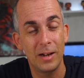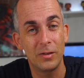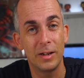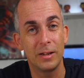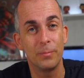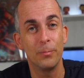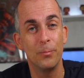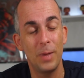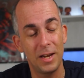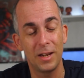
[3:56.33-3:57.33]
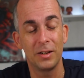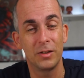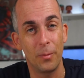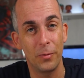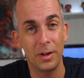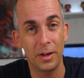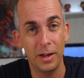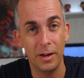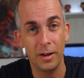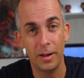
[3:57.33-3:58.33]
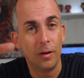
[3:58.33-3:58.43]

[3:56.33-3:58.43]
actually making something again.